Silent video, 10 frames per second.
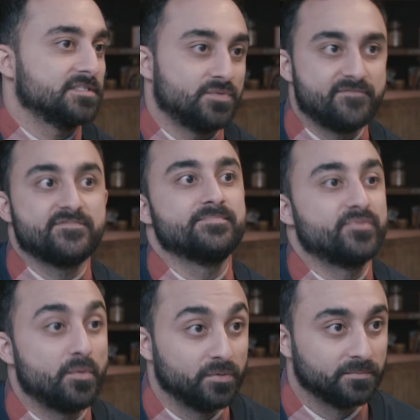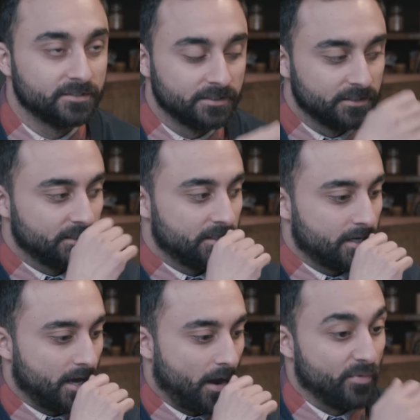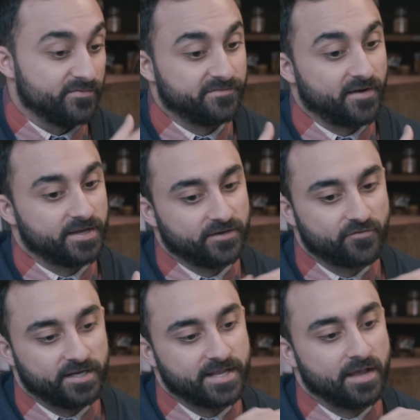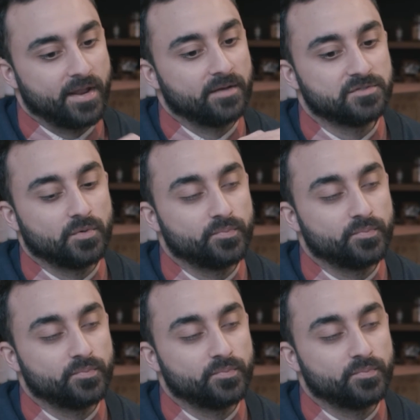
to every problem. And we've refined it right down now to a